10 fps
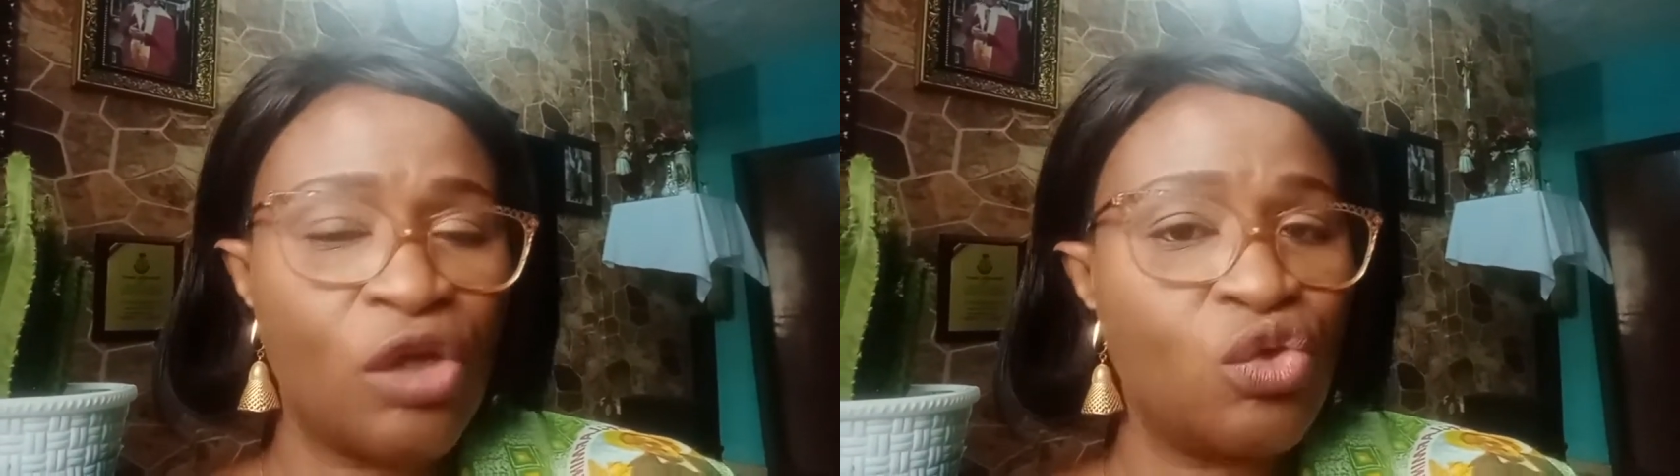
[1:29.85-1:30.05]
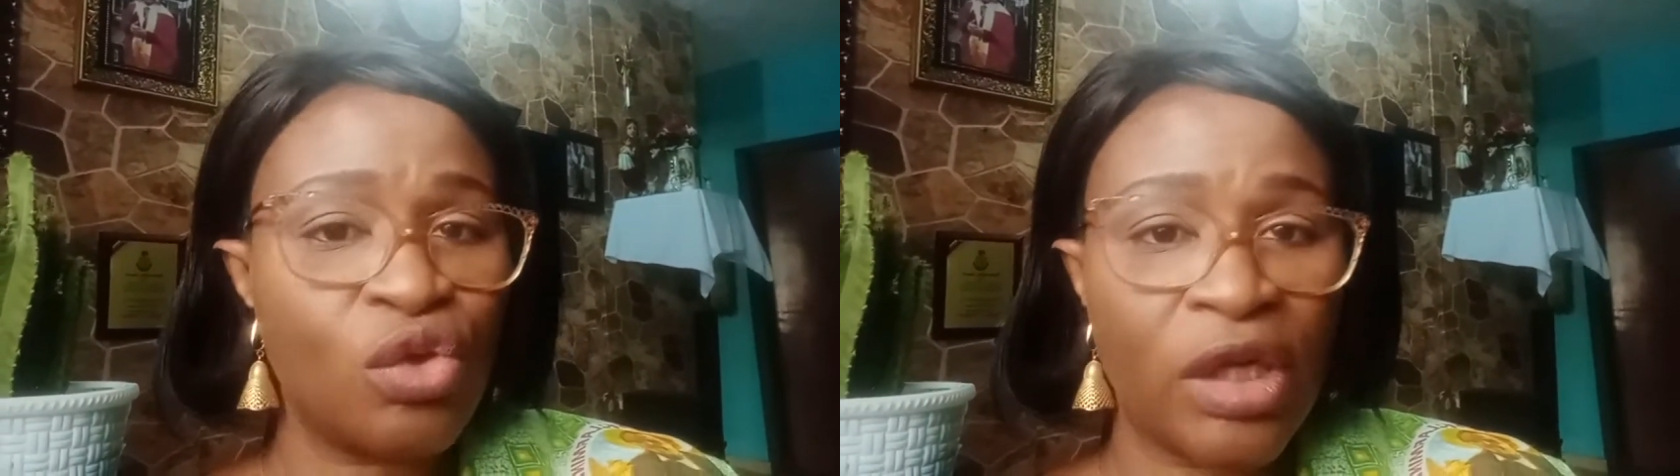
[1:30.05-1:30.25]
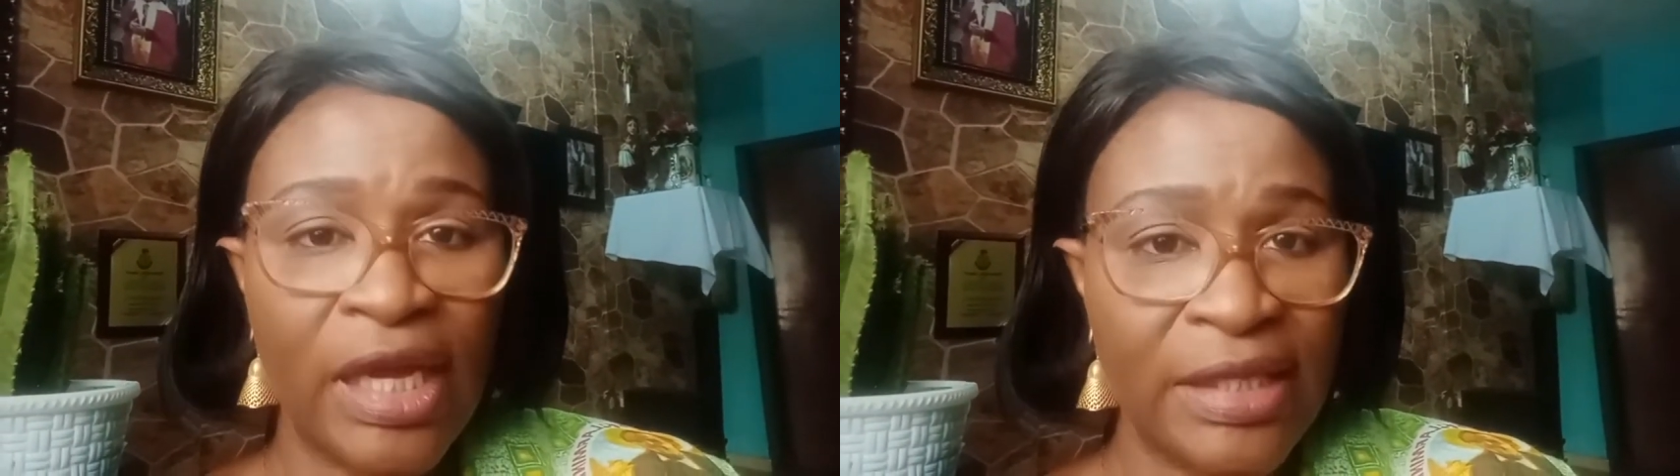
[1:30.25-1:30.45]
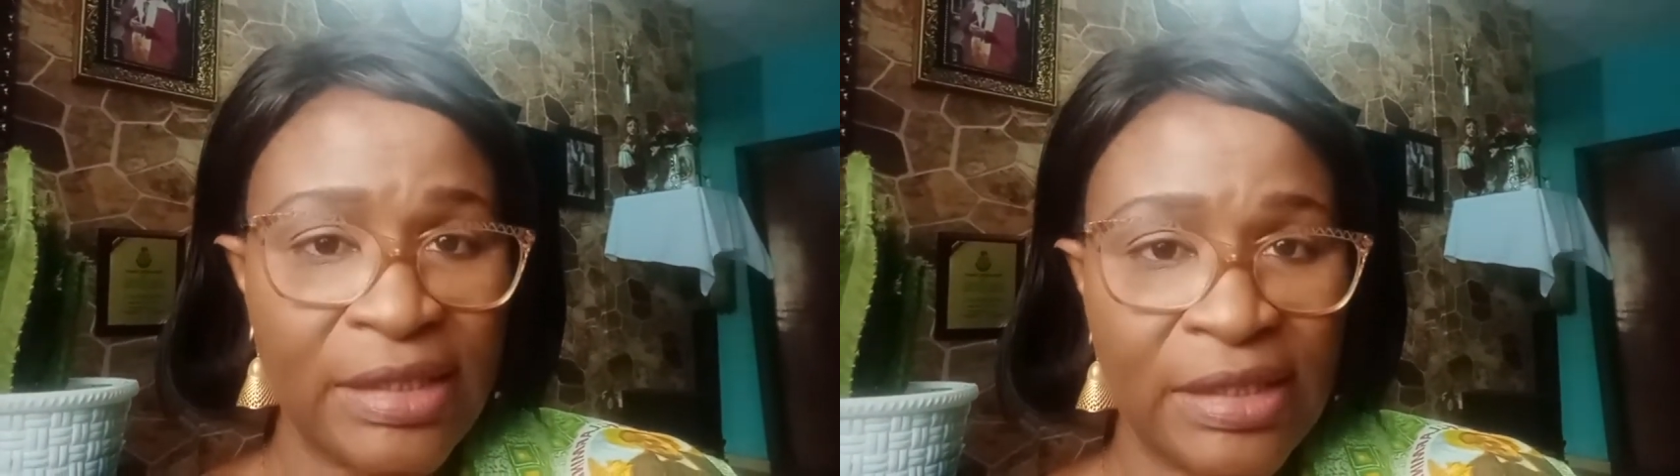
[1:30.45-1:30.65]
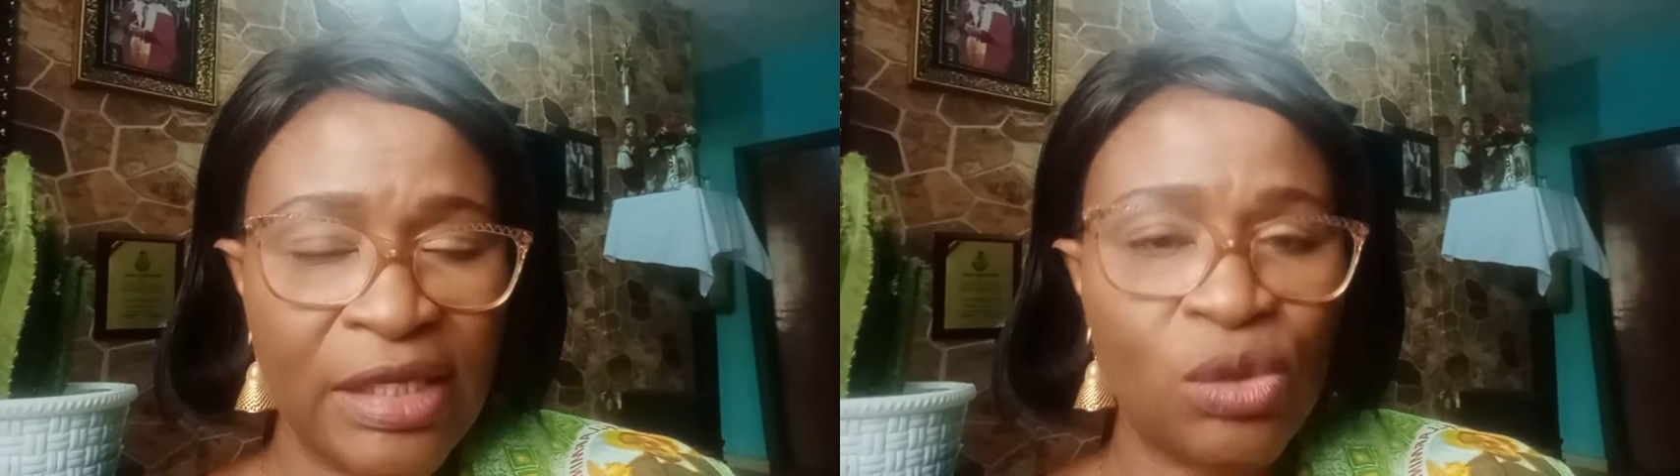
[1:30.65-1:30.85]
do not
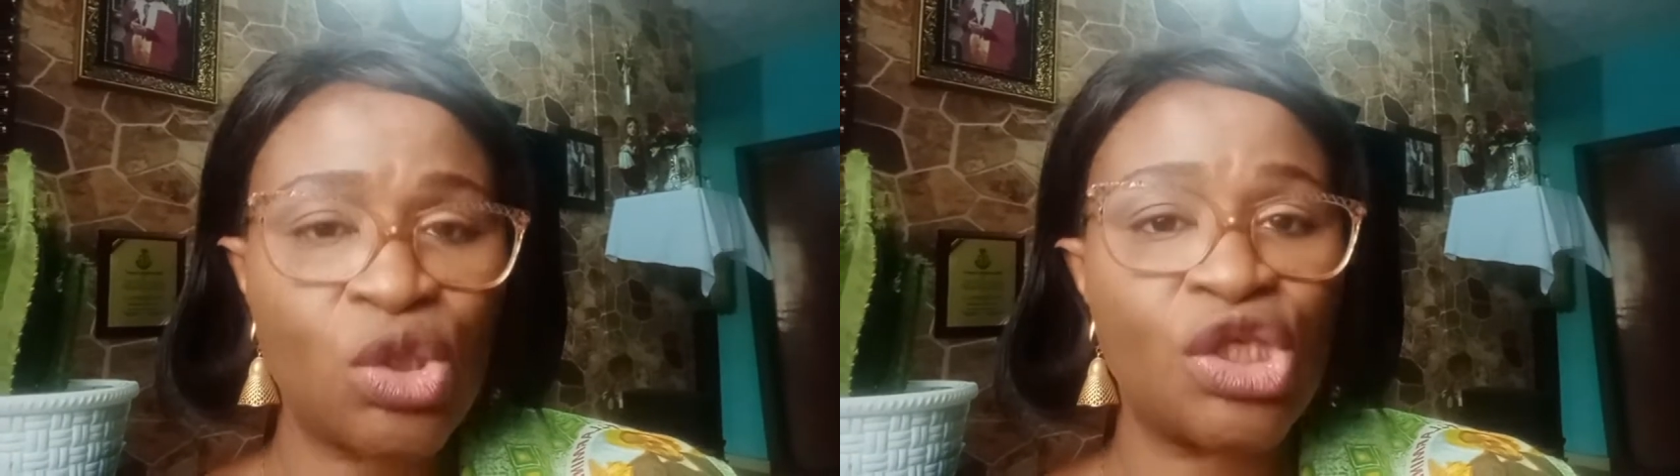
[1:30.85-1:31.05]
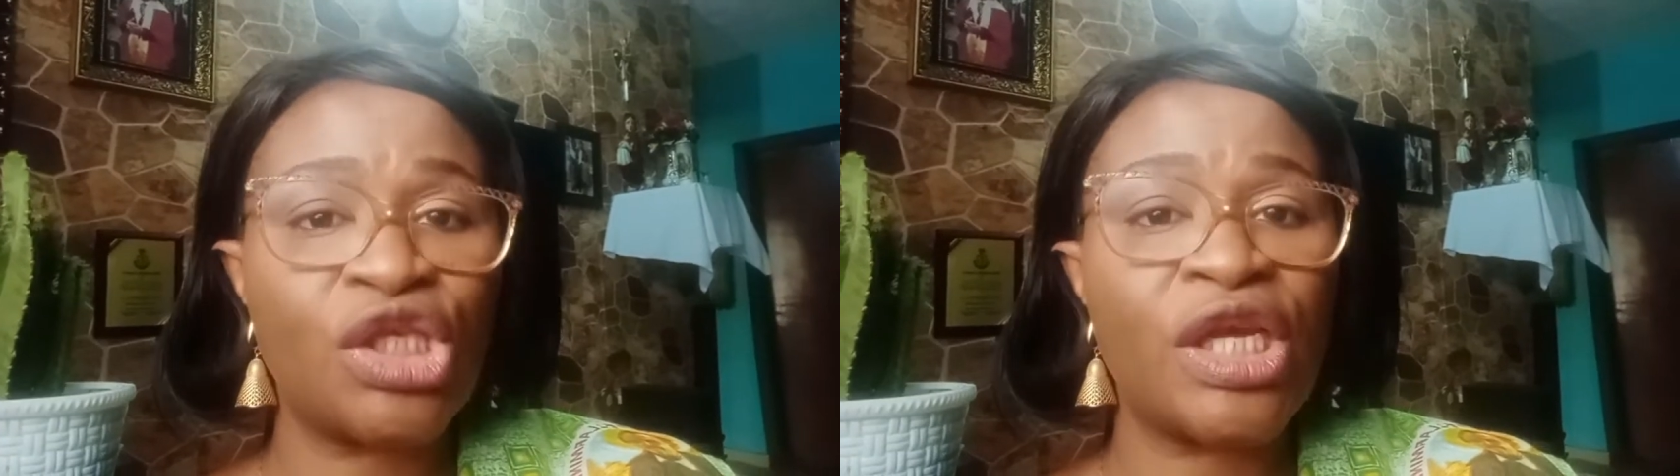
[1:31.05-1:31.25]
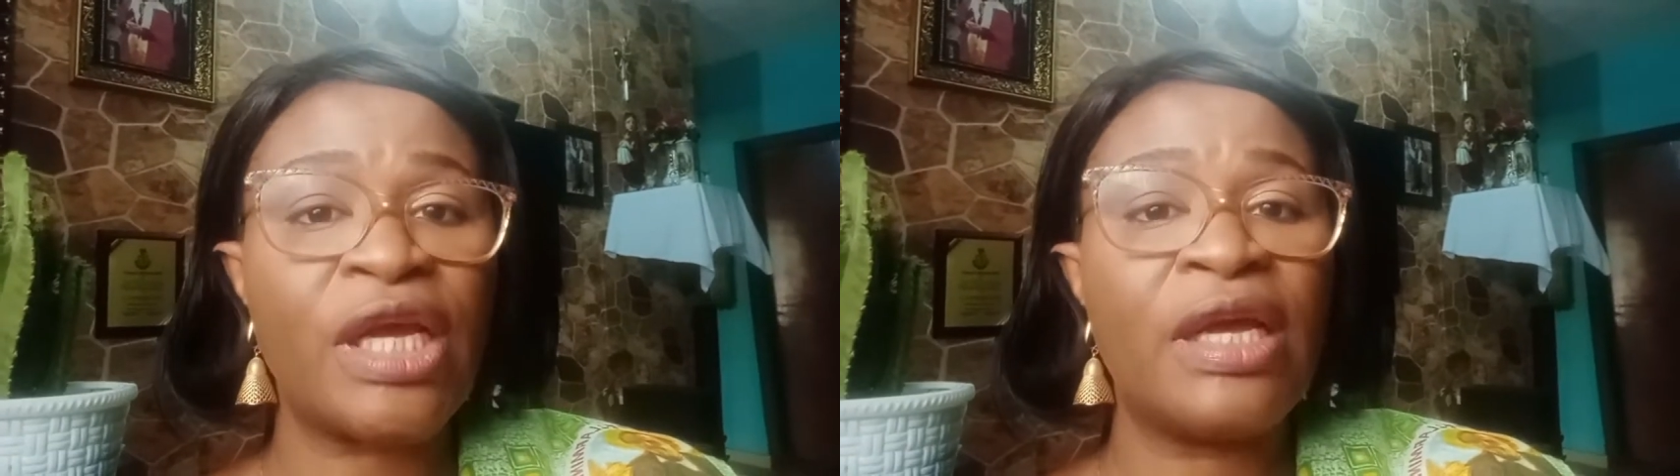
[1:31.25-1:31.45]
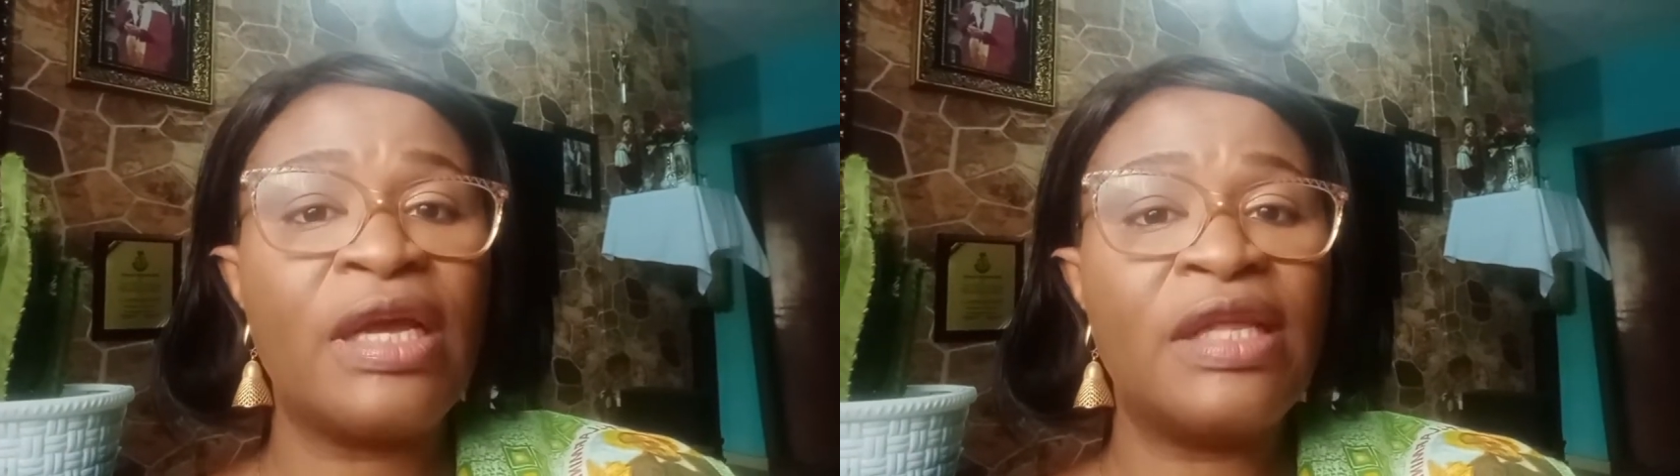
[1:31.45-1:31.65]
hesitate to share